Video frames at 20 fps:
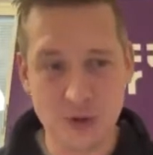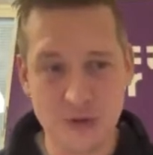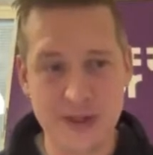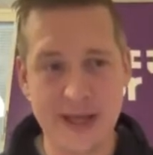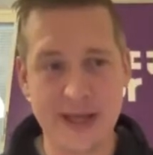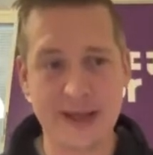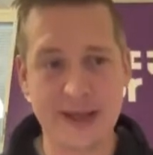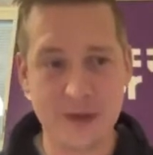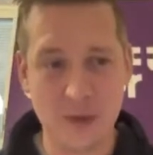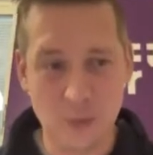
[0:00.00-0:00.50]

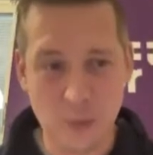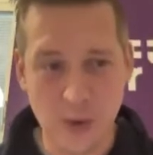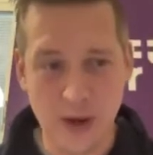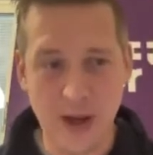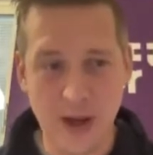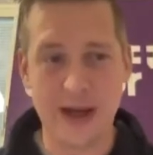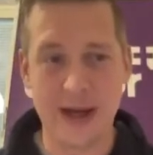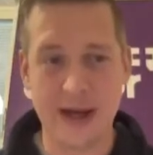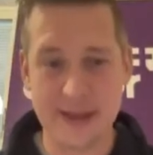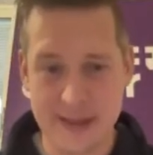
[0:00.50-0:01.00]
connect the
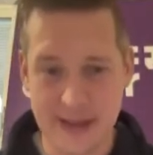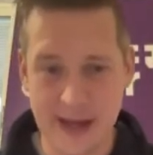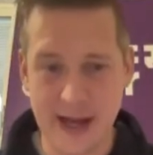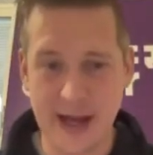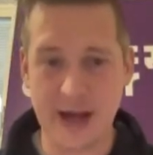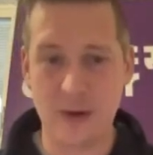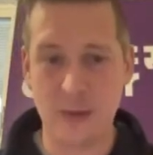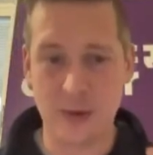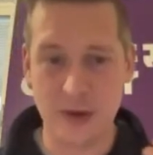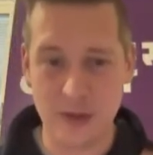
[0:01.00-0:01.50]
why, the
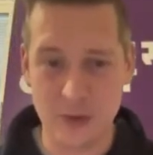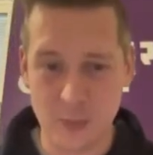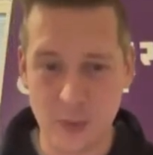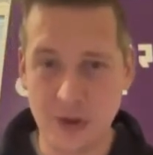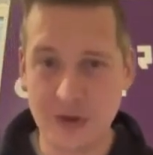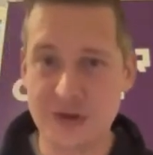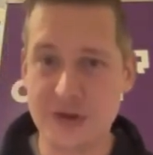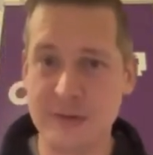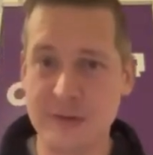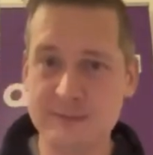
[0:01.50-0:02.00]
how, and the
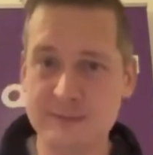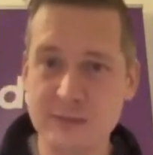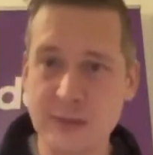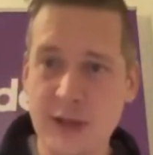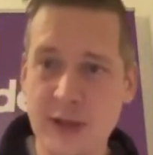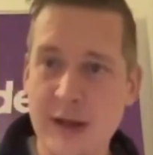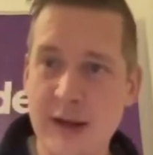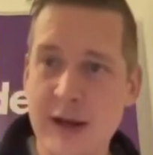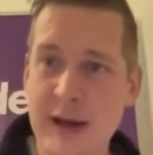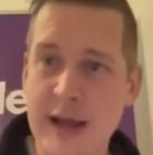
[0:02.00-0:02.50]
what.
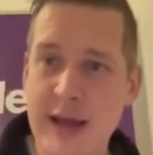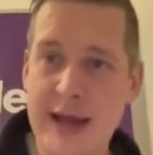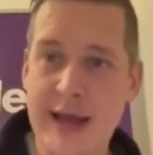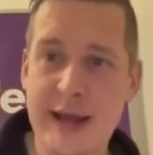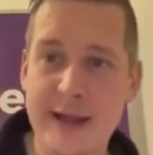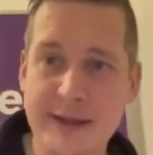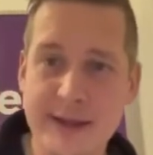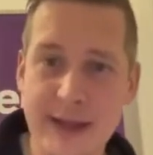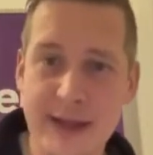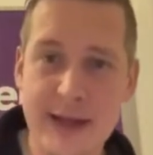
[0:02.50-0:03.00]

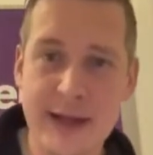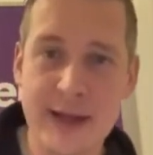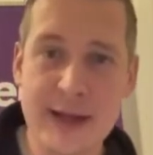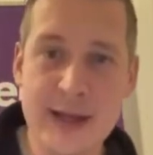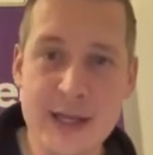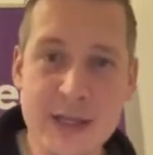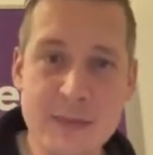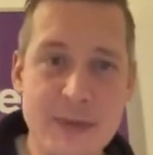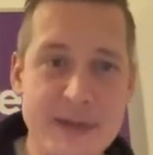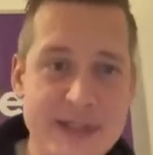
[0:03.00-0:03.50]
And
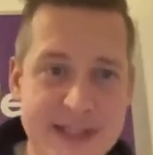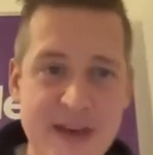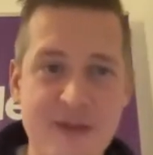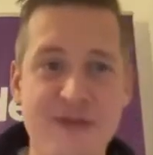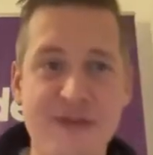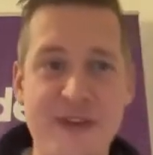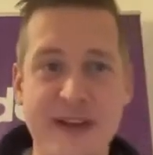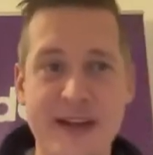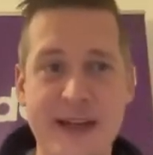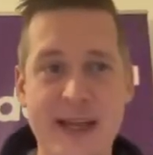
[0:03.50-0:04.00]

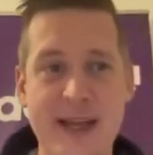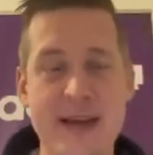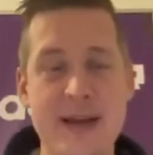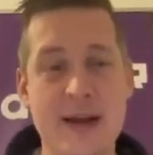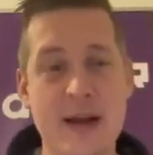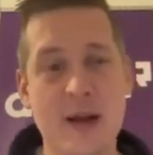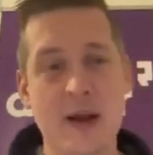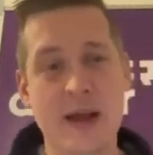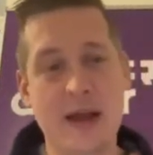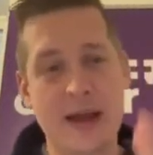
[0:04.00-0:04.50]

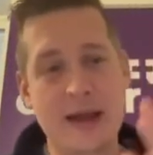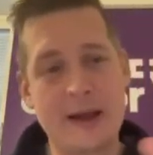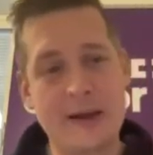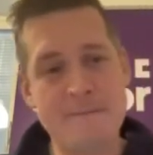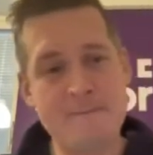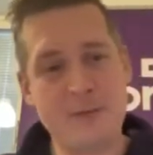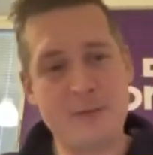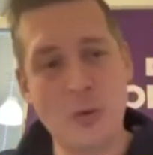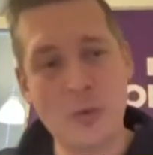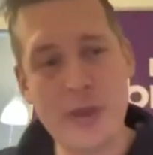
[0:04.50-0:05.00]
specifically,
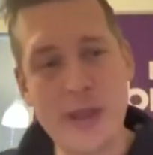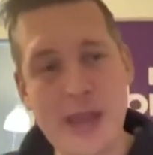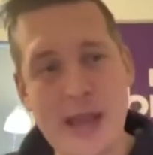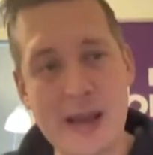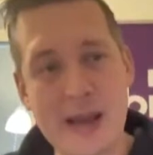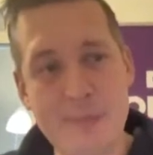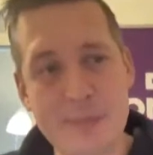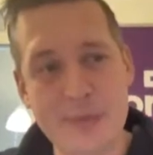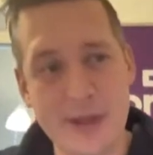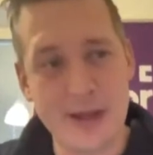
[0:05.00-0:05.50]
we
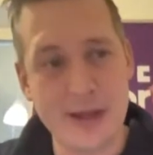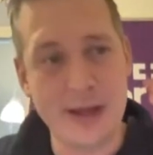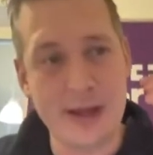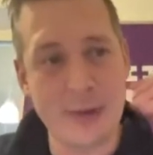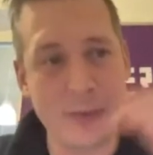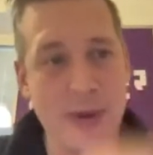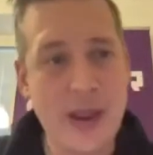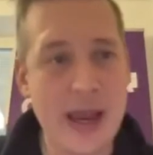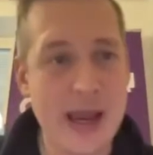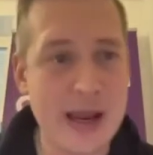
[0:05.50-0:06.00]
help
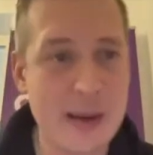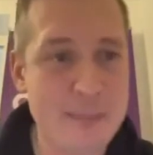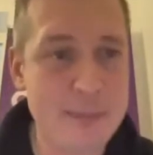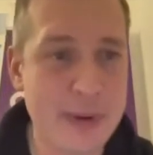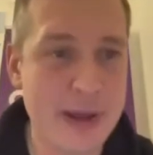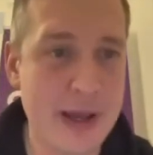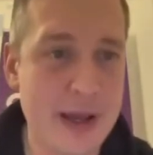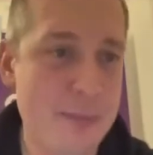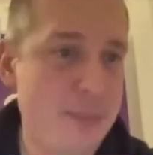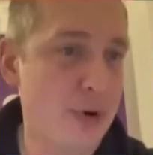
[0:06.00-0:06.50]

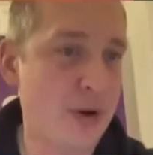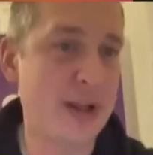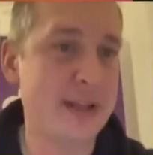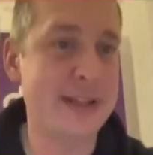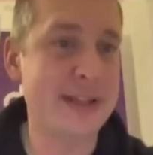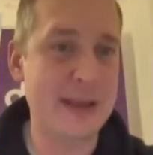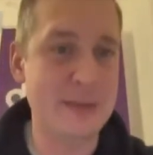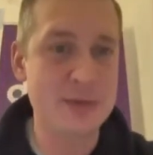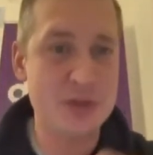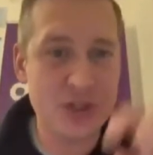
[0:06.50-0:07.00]

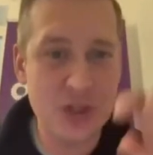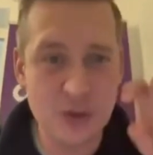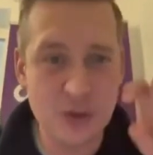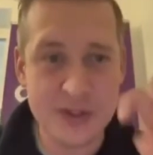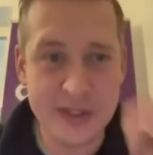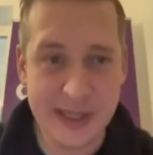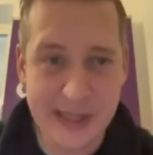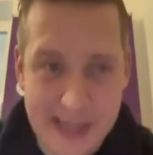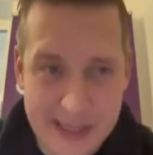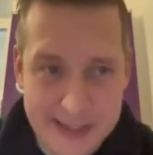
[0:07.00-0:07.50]
product teams
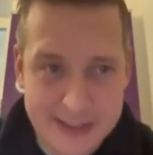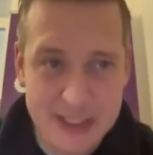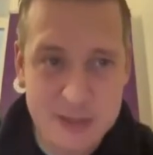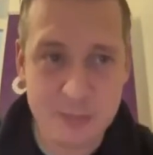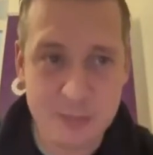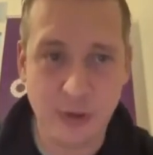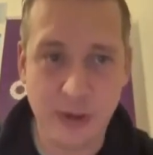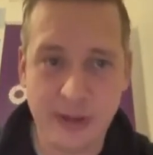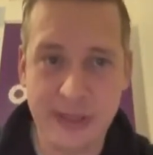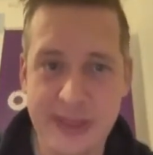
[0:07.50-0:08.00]
use the
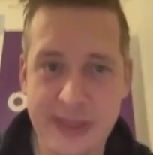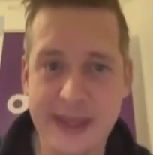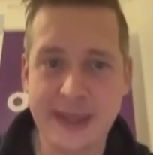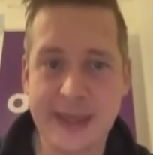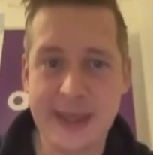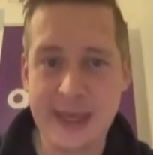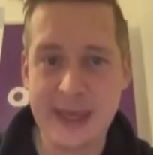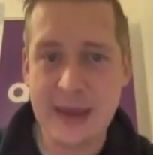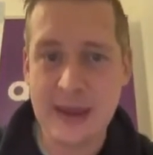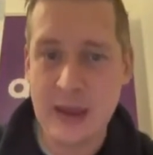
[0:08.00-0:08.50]
latest product
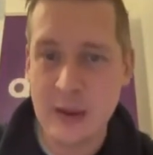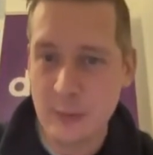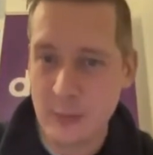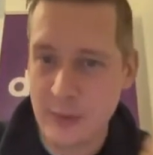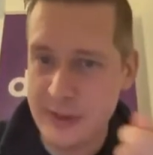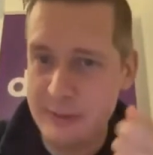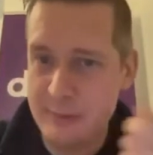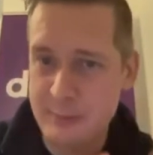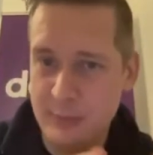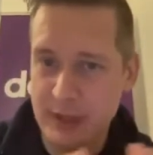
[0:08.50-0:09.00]
thinking
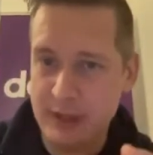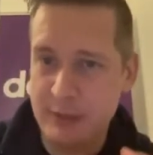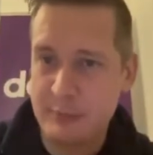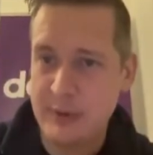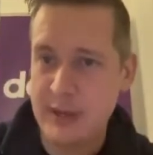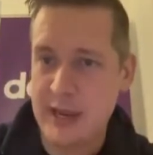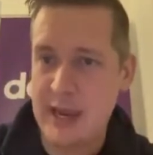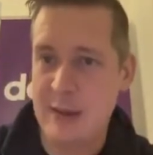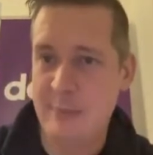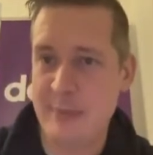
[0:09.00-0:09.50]

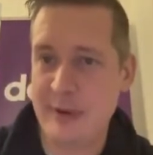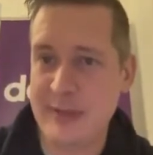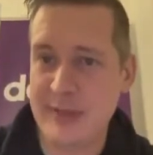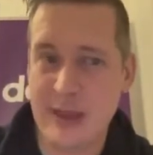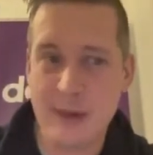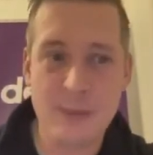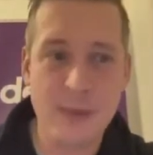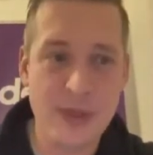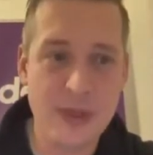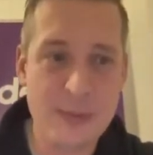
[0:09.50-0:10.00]
with helping
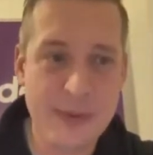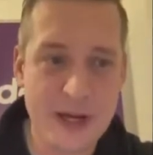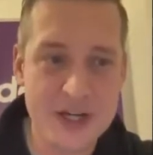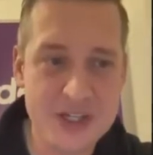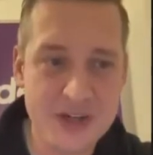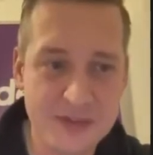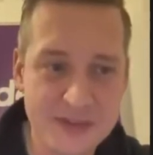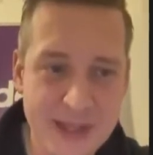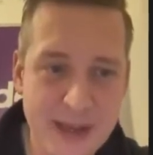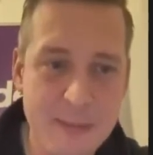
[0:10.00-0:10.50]
them with a
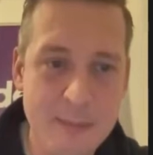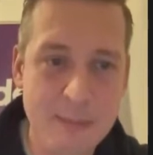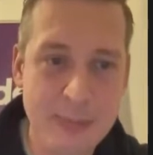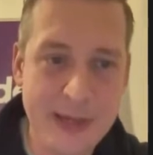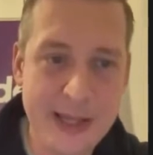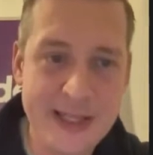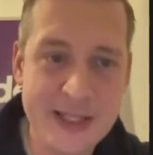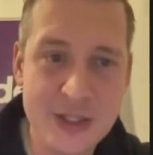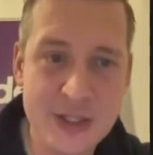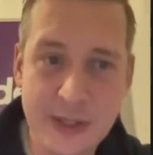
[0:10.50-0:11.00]
bunch of
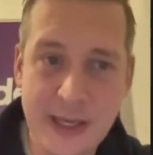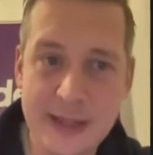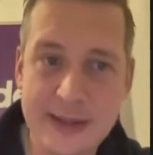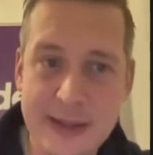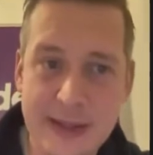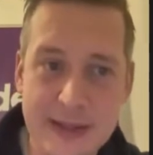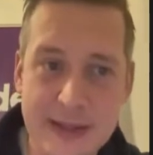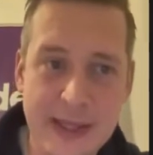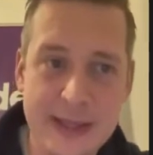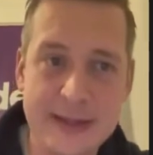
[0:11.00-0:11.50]
templates to
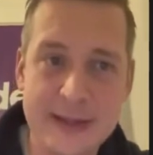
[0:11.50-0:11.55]
get